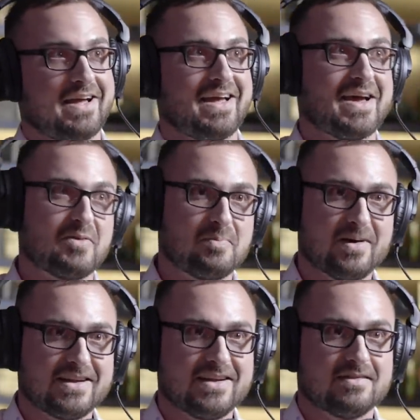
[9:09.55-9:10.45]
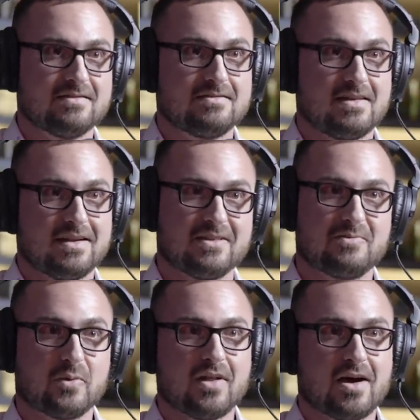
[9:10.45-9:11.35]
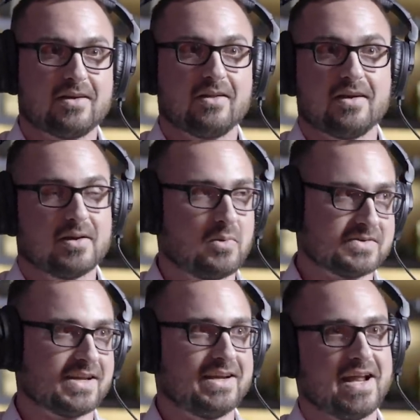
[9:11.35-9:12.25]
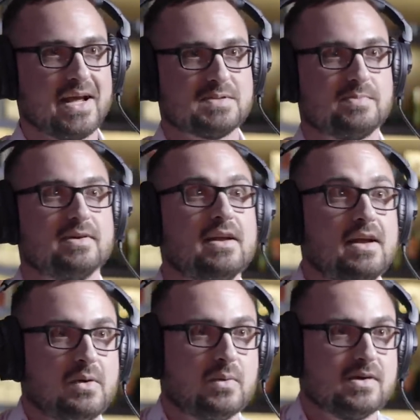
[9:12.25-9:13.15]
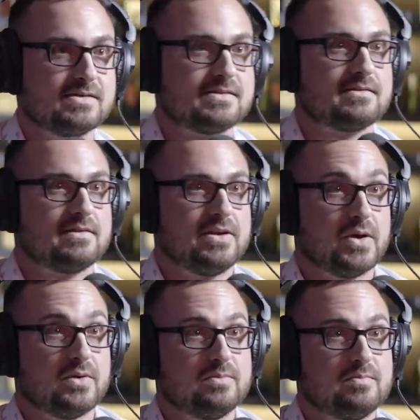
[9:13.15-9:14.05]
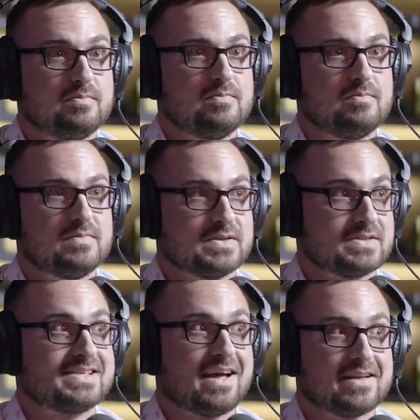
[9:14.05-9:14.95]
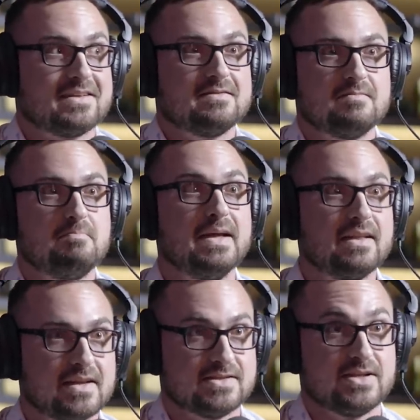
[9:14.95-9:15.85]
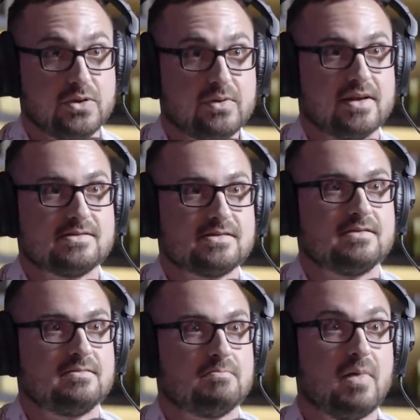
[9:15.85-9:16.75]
have a buddy in the Fort Lauderdale area, won't say any names, but was, you know, selling millions of units. So